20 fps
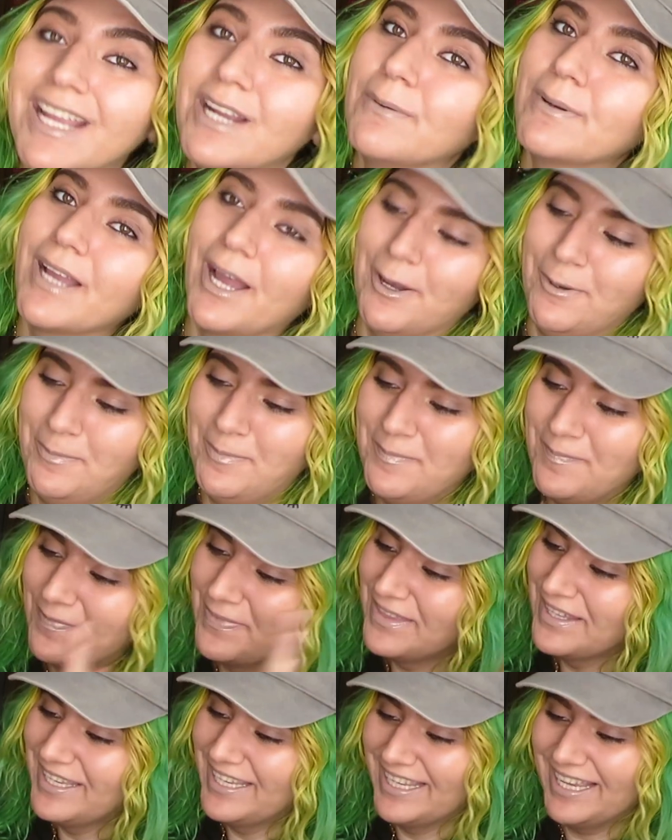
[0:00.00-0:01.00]
Here we go.
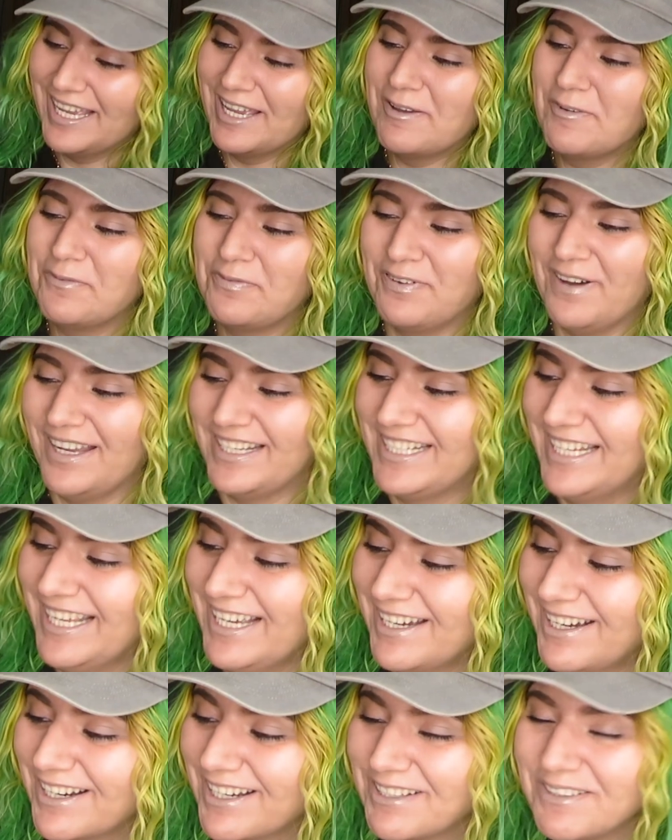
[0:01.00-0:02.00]
I'm fine.
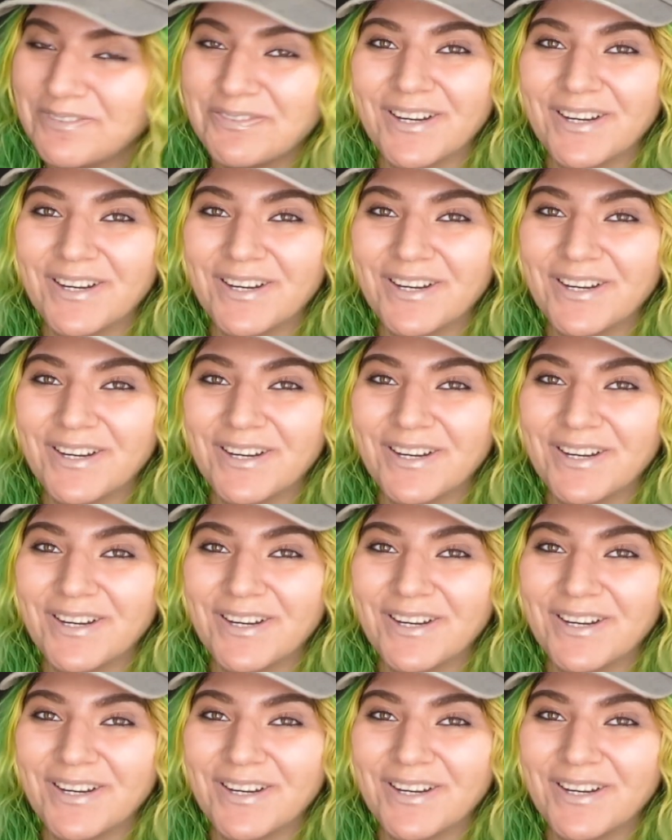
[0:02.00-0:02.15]
Are you